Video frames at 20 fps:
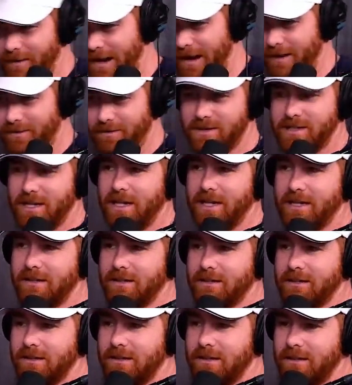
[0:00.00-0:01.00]
about it, I was
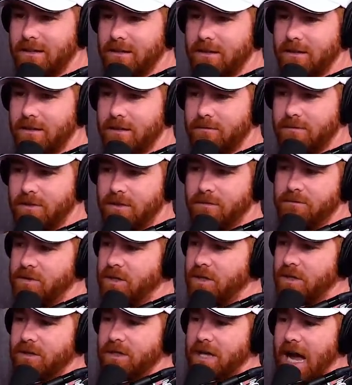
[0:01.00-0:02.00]
like the,
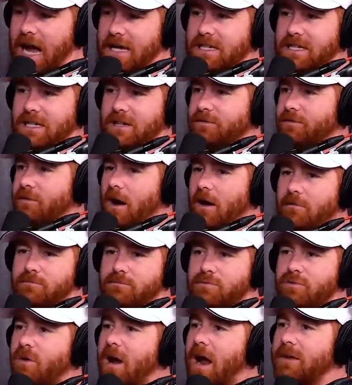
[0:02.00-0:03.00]
the the idea of, of
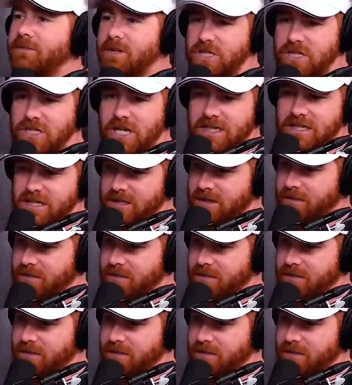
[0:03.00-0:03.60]
private jets